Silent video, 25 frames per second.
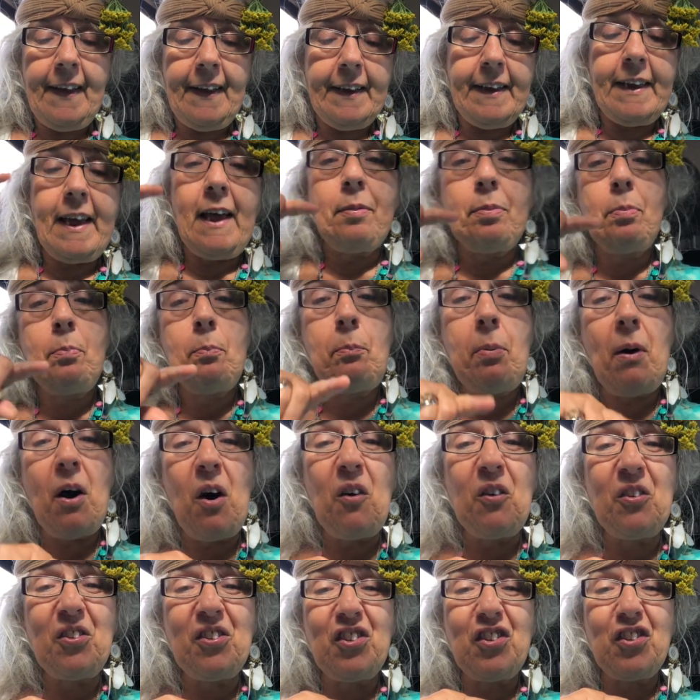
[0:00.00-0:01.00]
Yet
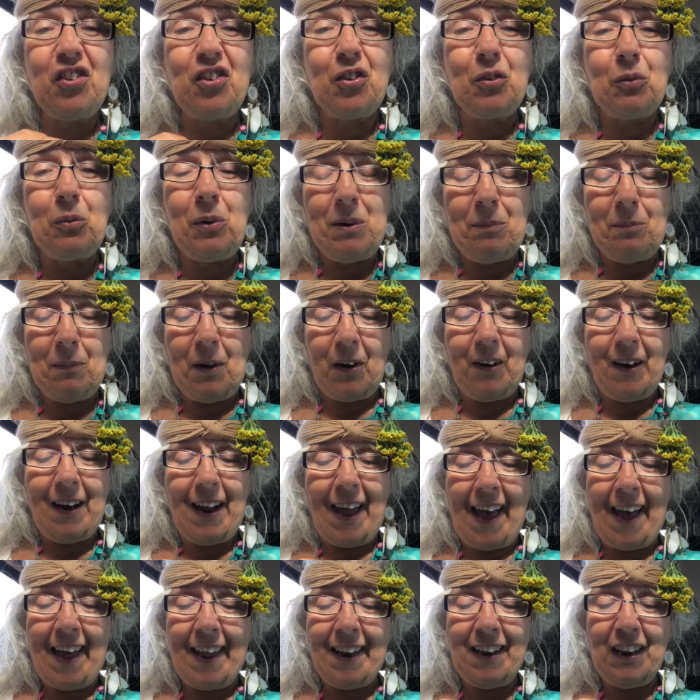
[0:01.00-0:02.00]
both swimmer
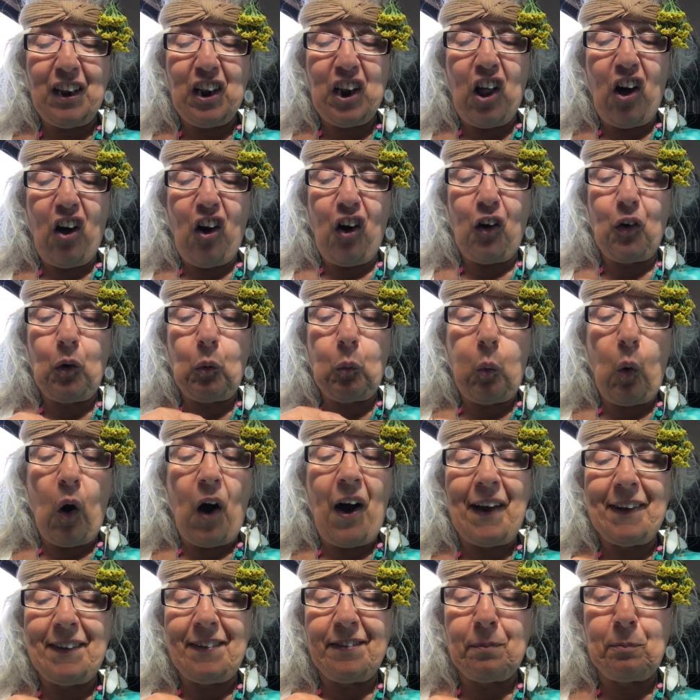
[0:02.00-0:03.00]
and log,
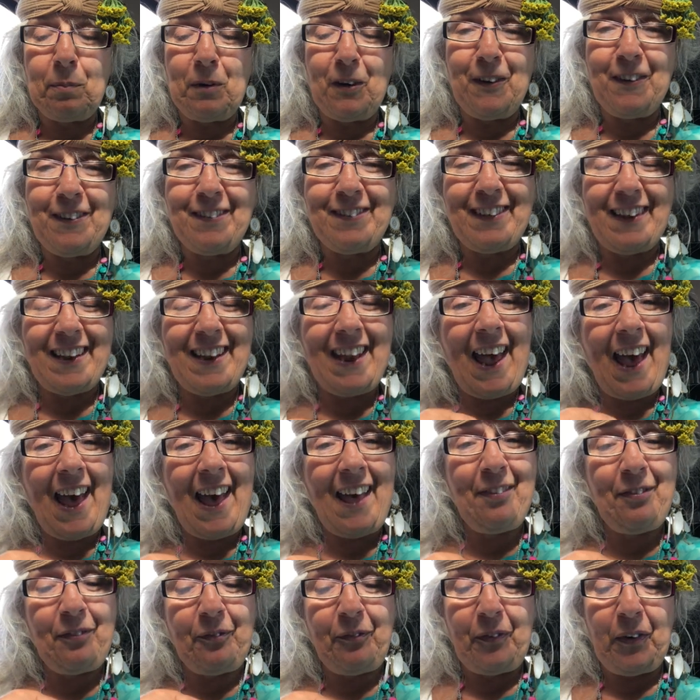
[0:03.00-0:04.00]
wise person
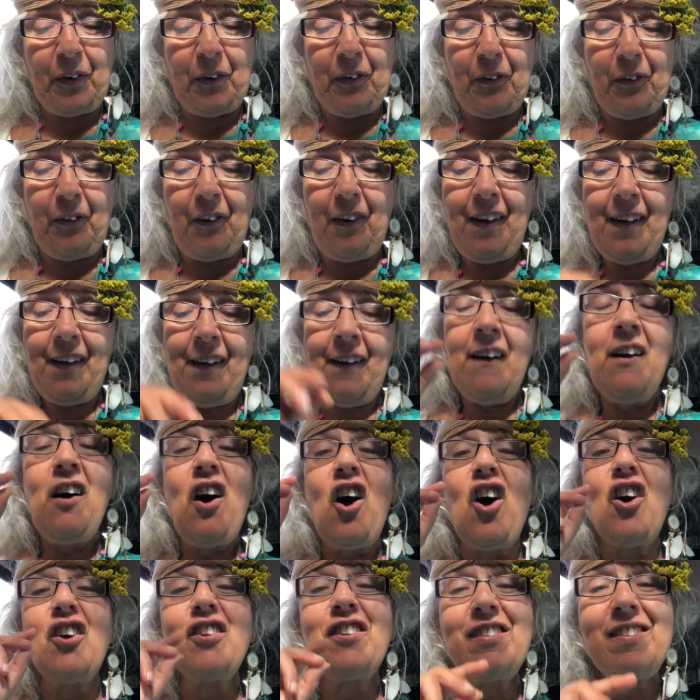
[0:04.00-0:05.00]
and fool,
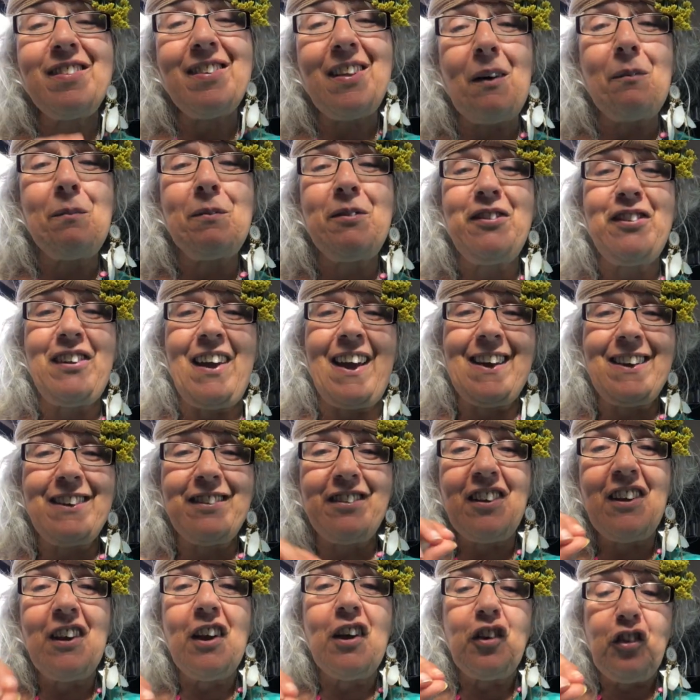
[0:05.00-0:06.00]
are
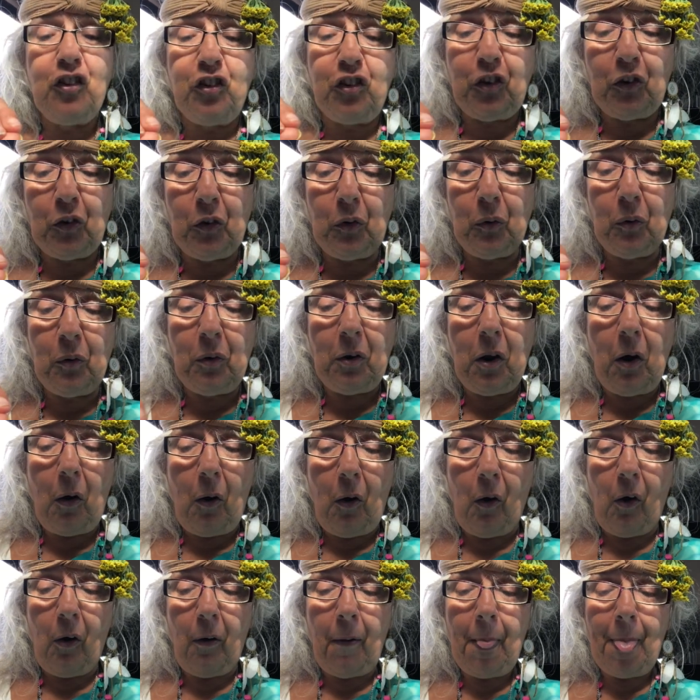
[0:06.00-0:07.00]
subject to
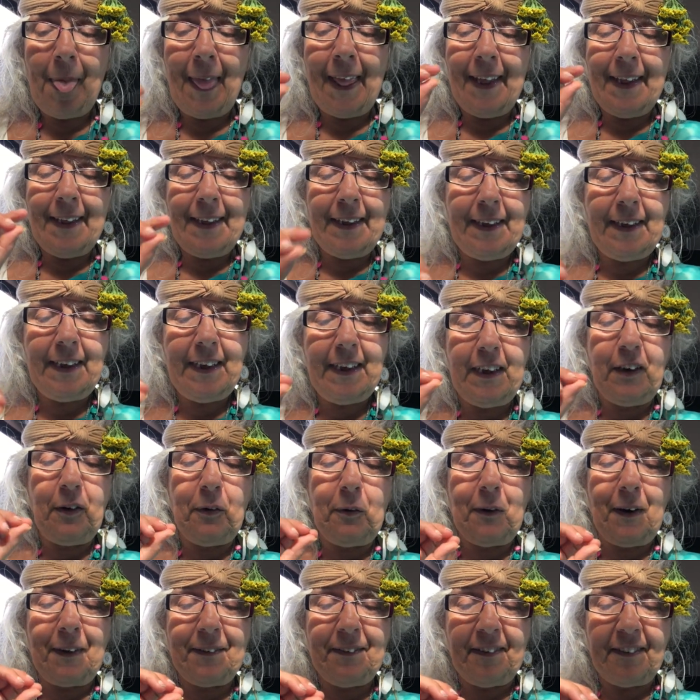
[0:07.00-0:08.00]
law. He
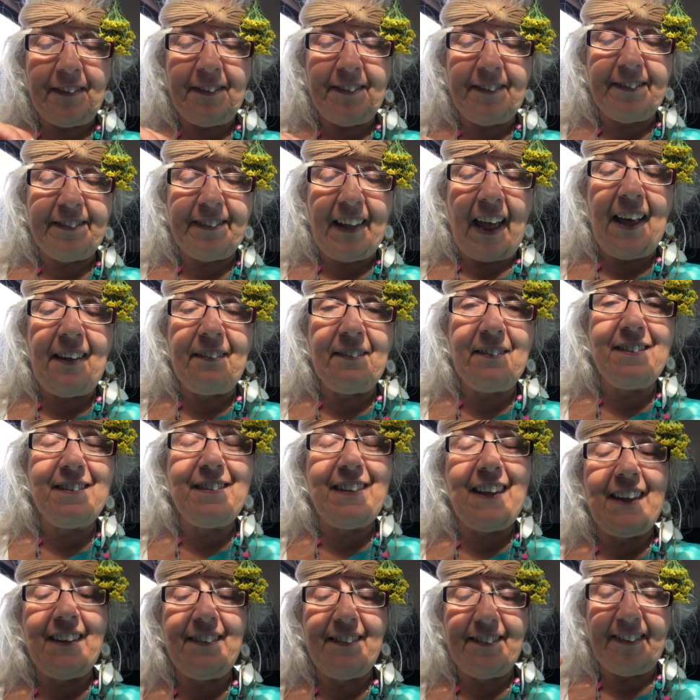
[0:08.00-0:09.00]
who understands
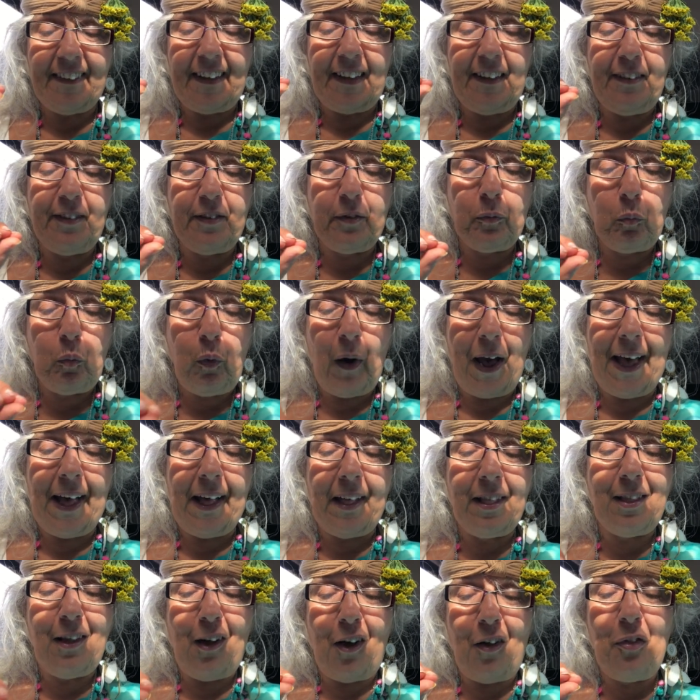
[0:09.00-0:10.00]
this is
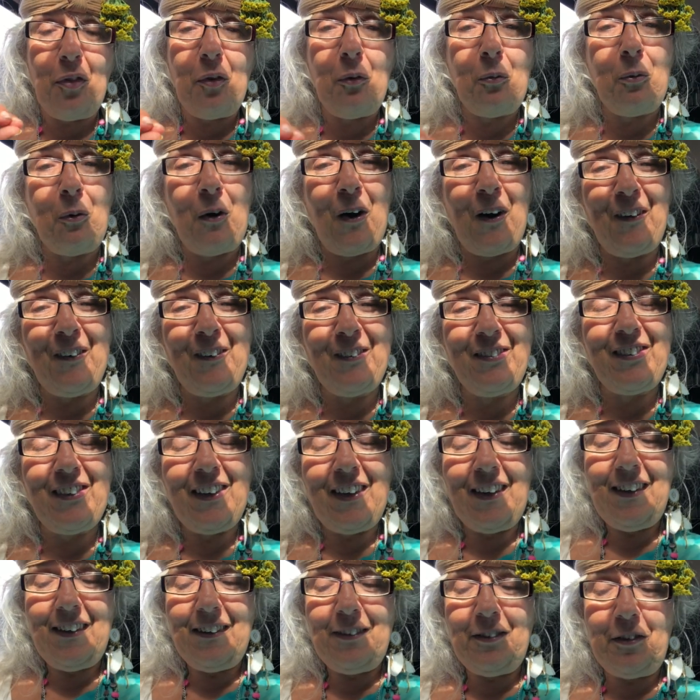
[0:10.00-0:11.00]
well on the road
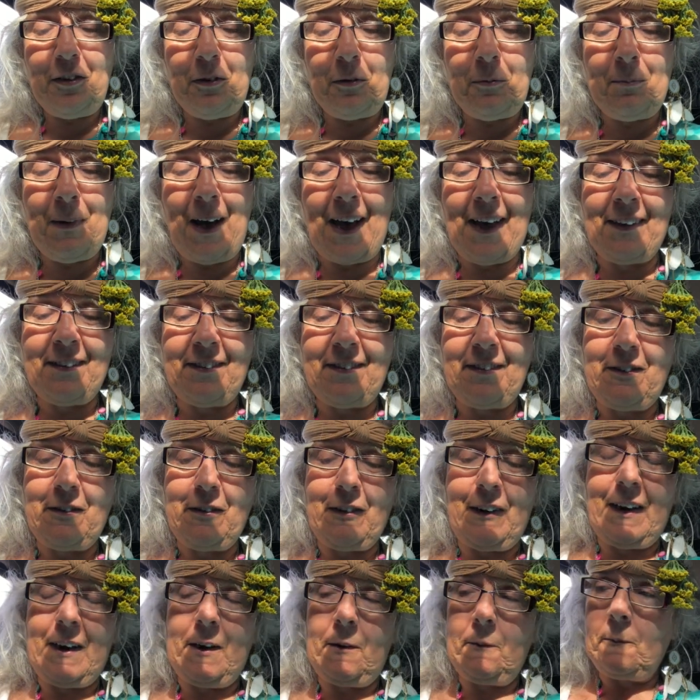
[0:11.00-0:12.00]
to
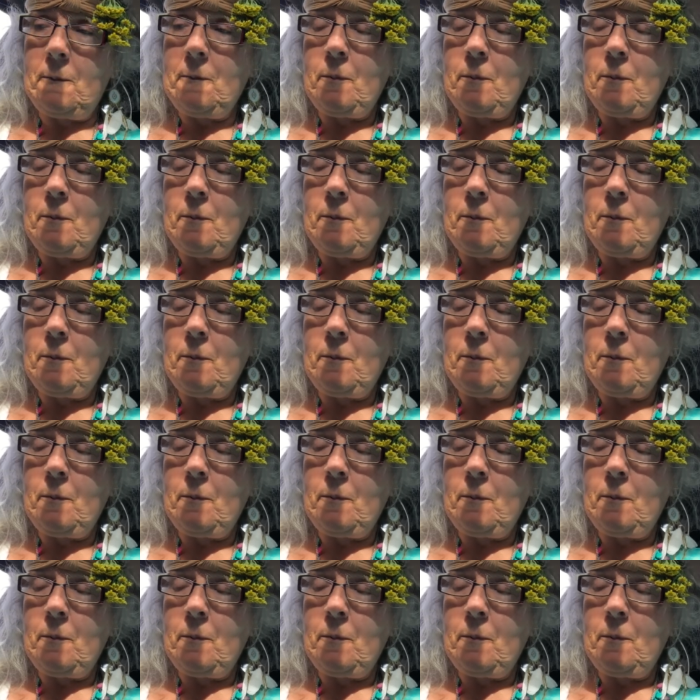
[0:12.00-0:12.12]
mastery.